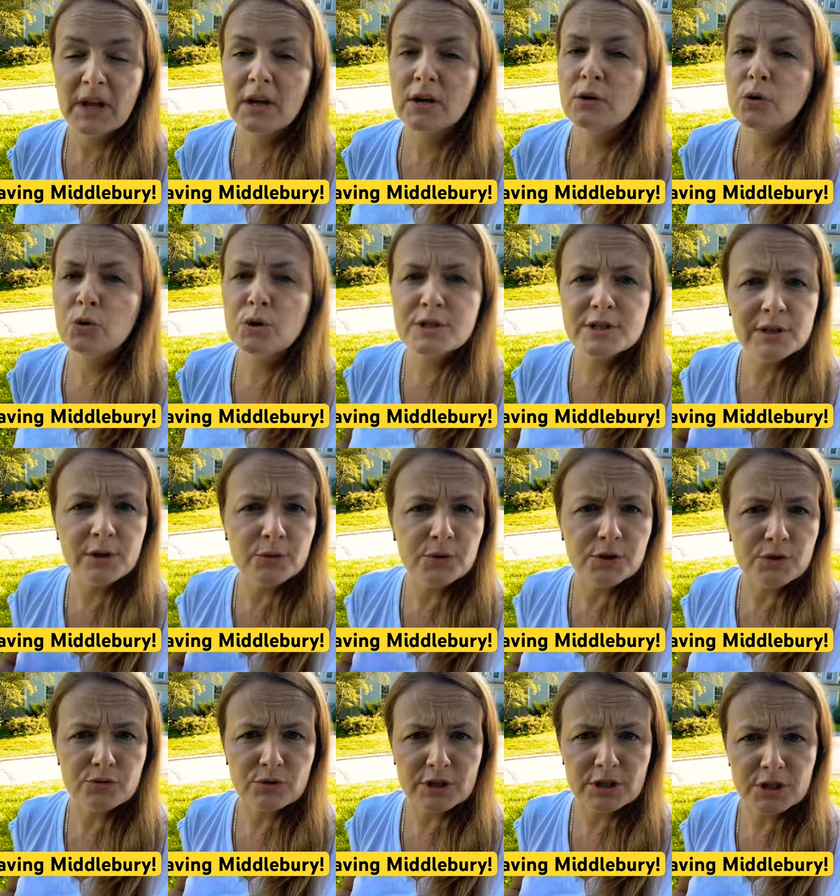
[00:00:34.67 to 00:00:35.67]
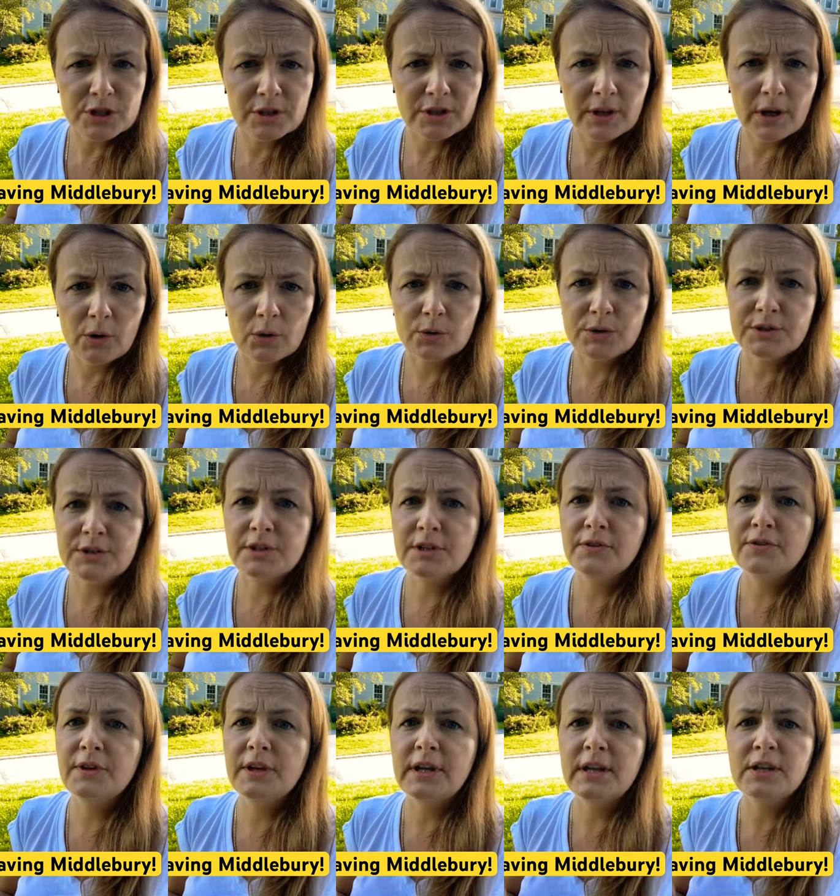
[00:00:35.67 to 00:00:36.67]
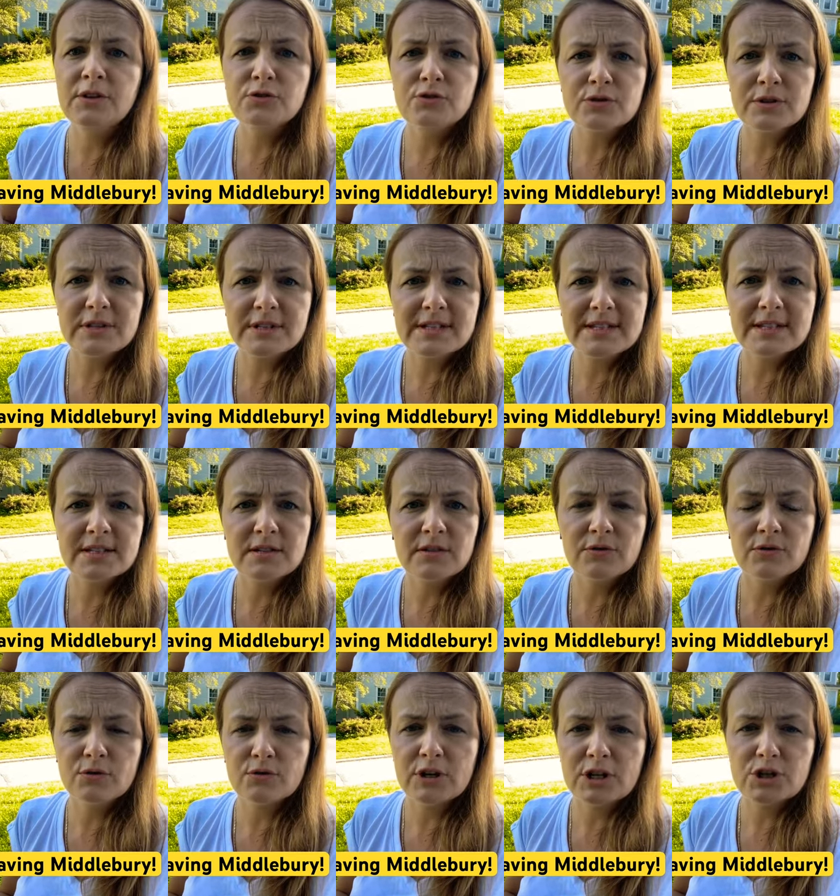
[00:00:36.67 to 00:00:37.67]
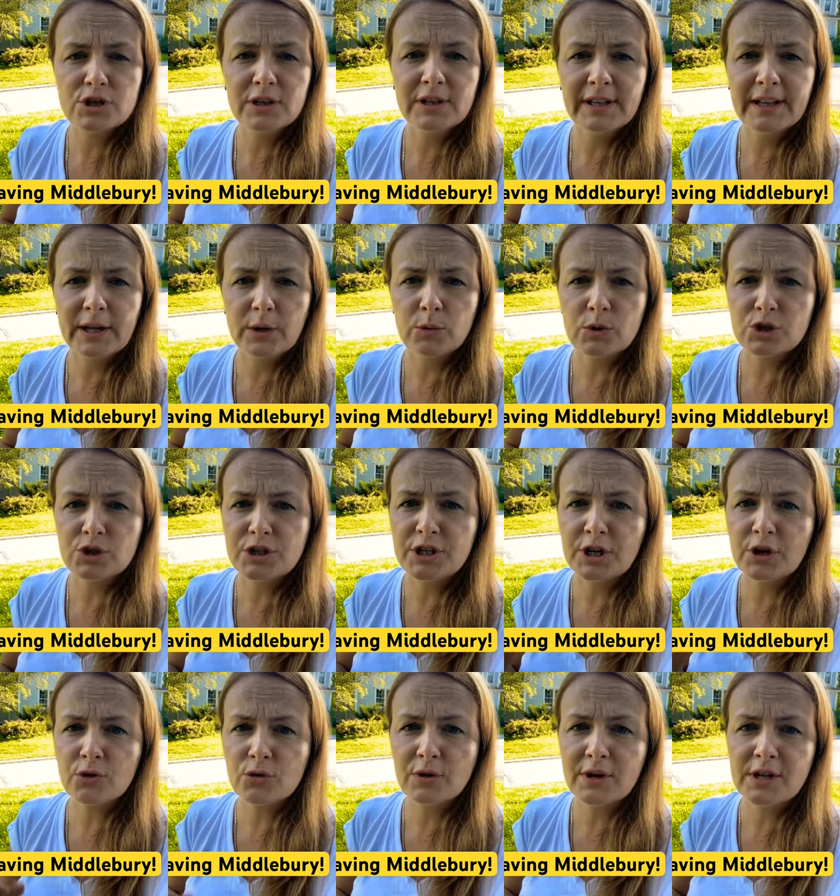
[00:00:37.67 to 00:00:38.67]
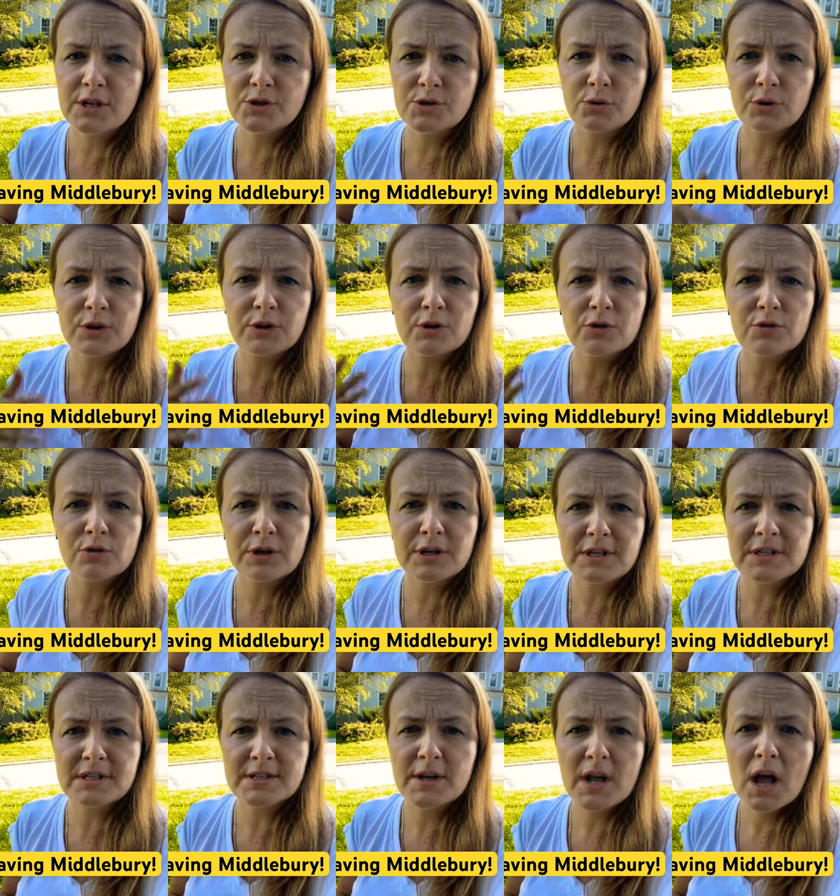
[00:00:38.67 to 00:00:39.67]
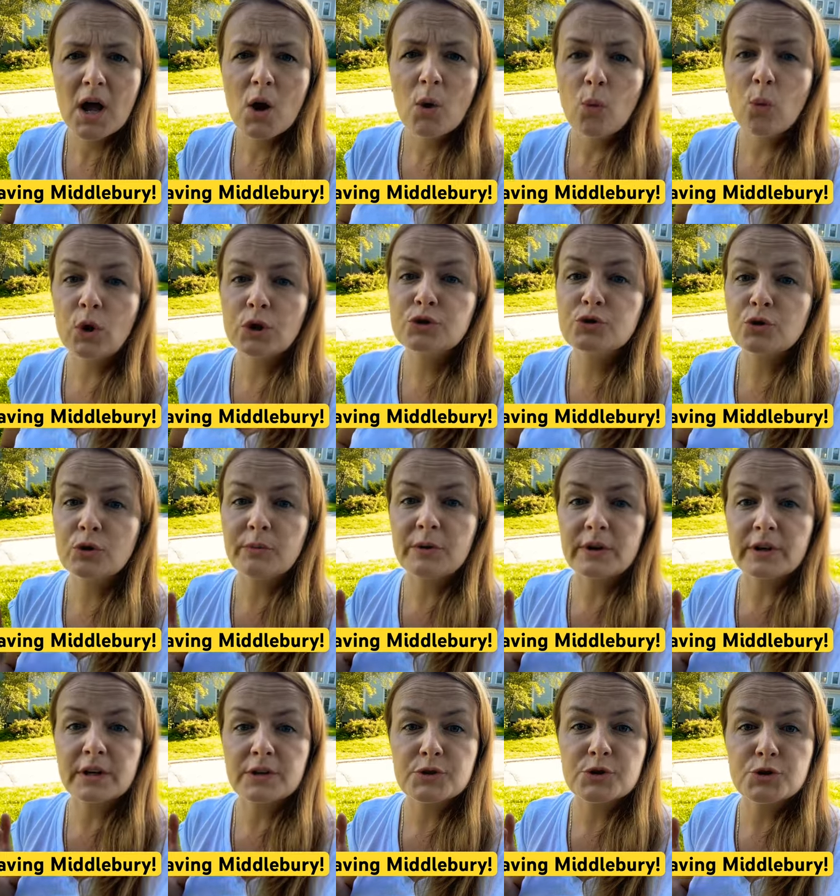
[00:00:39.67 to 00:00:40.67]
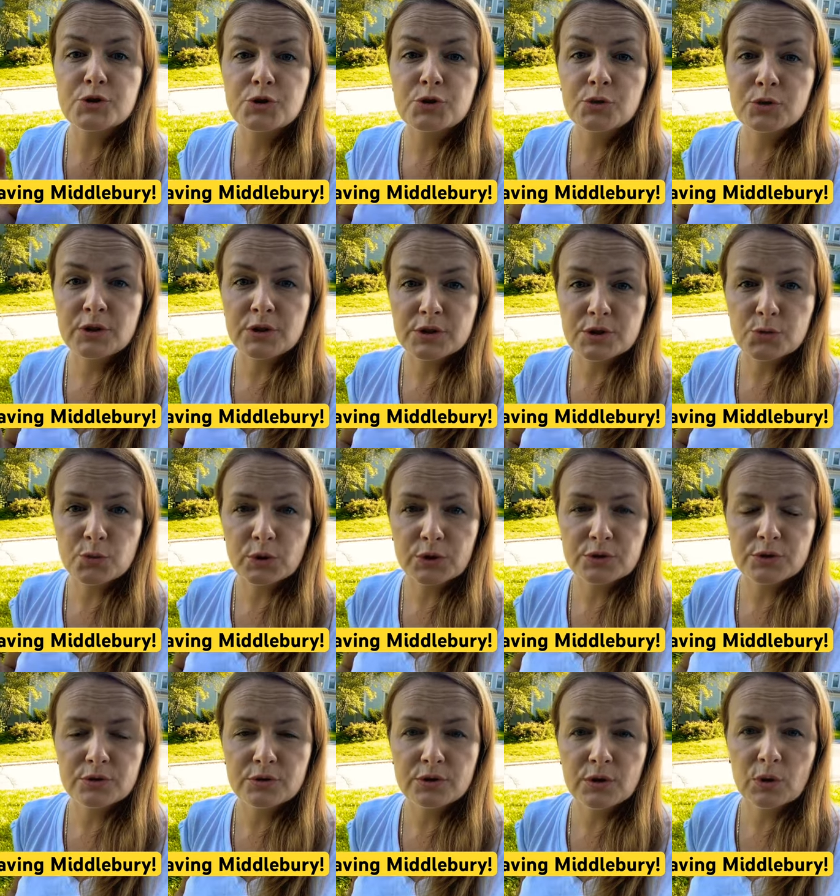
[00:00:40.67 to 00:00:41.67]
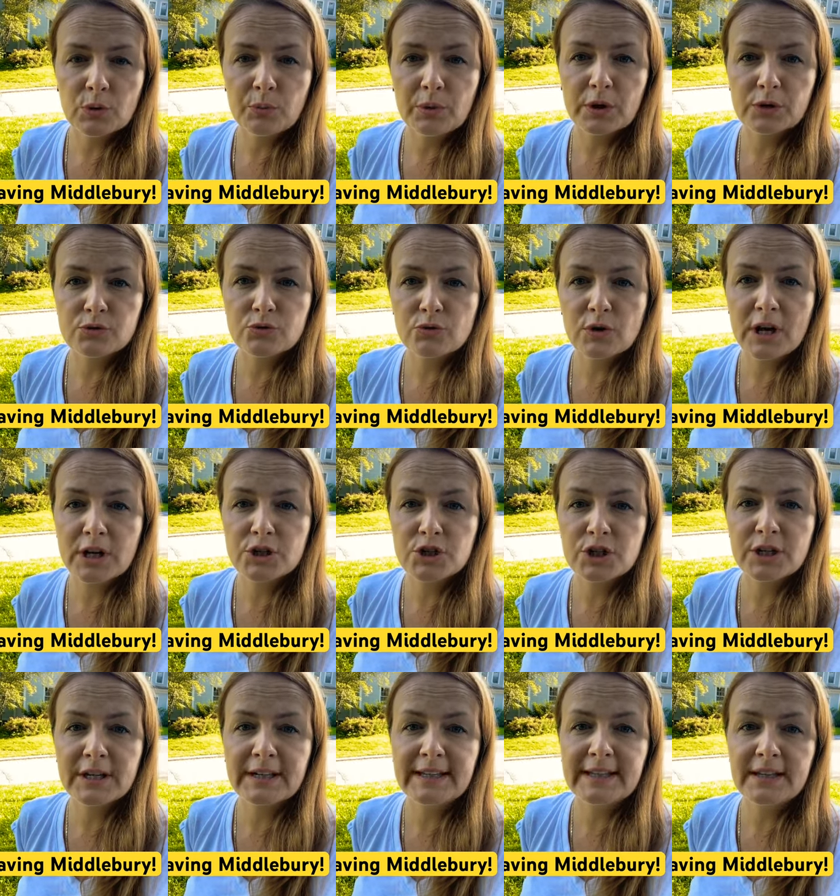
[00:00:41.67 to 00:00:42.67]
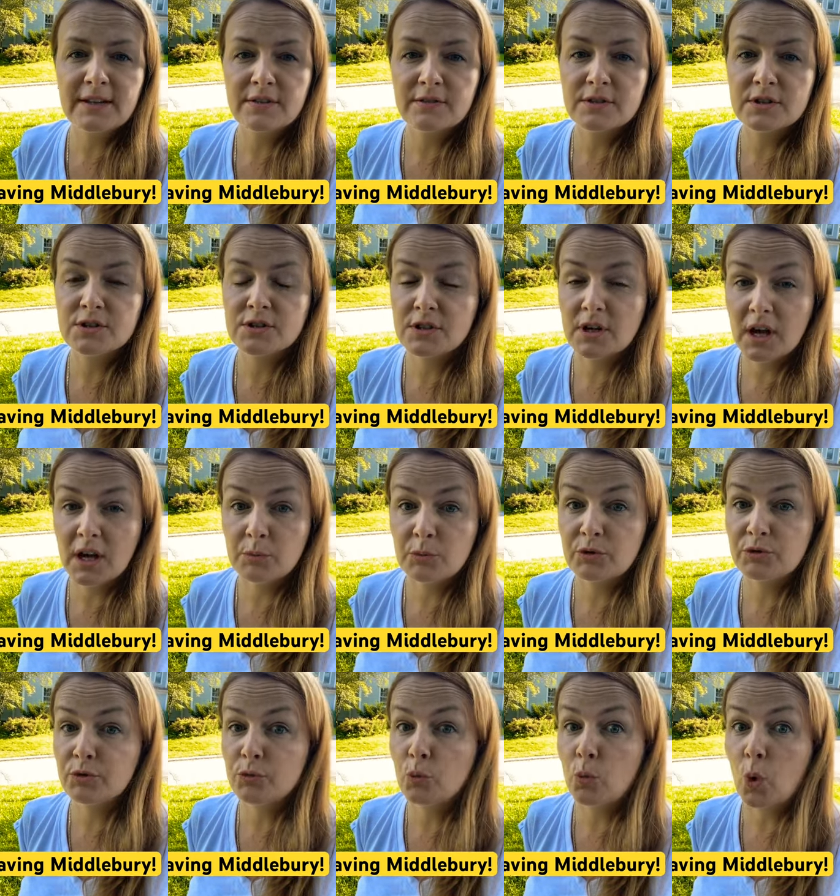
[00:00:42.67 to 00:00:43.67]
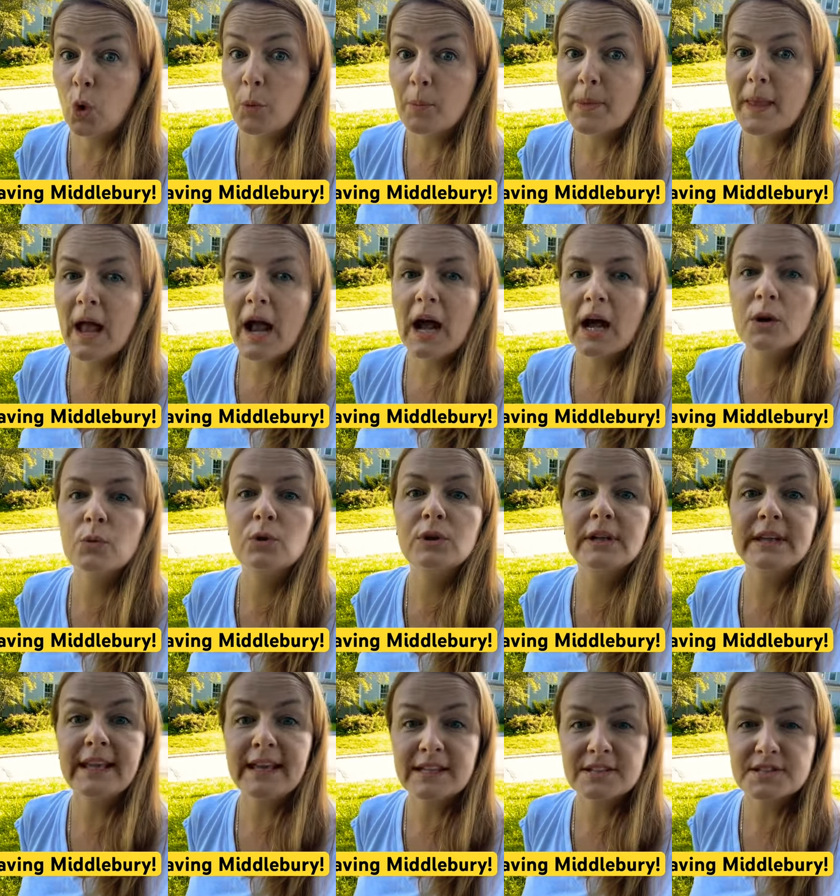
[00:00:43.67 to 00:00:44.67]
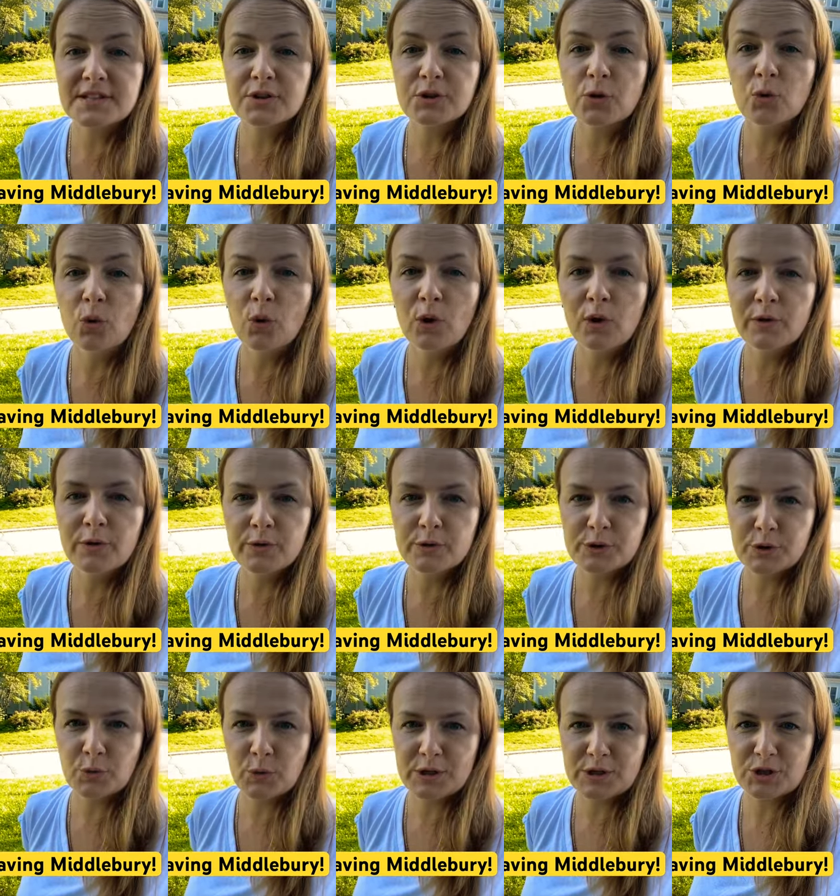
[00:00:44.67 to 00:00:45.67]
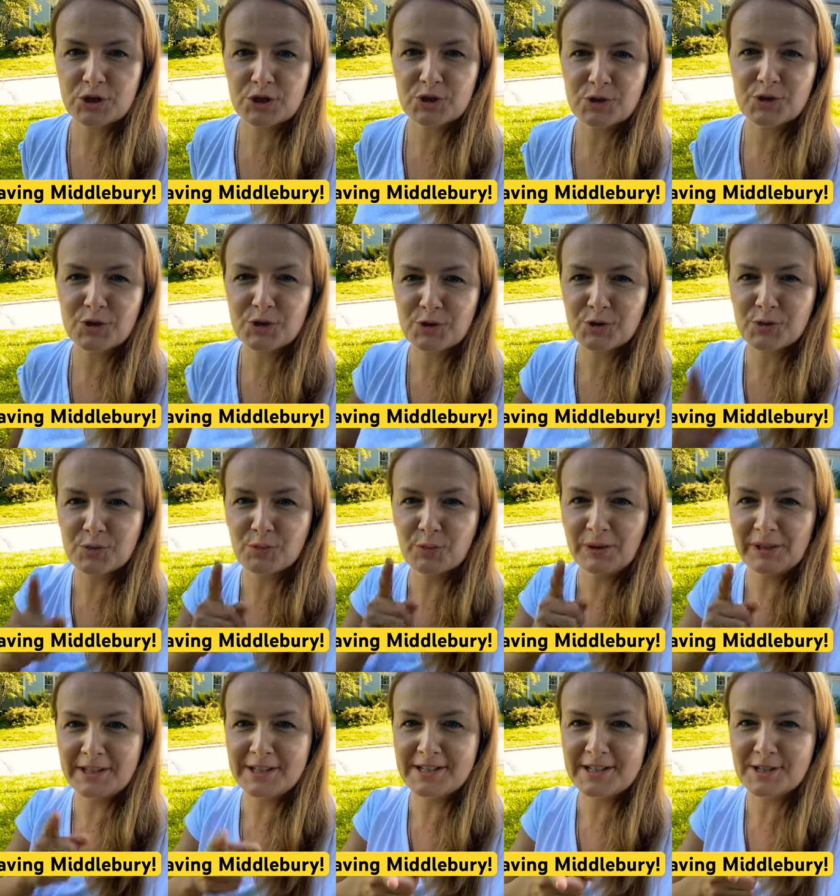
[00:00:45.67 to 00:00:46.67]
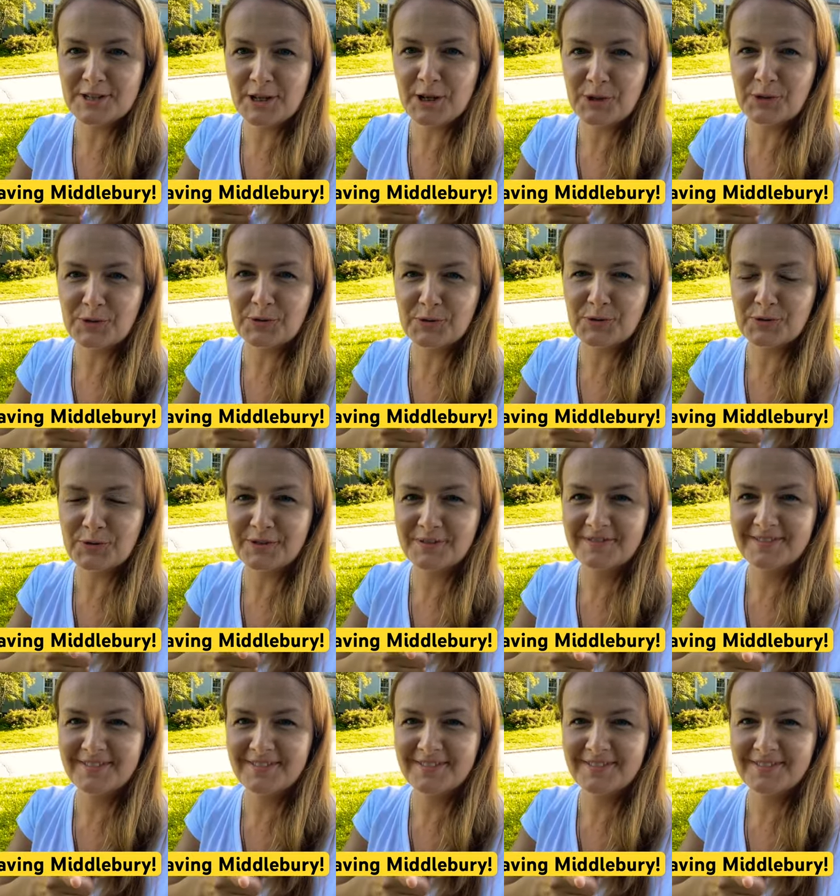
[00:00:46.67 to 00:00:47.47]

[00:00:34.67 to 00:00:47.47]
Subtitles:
Who is learning Russian now? Did the interest in the Russian language decrease or increase? What do American students want to know about Russia in the time of war? I will answer all those questions, so please stay tuned.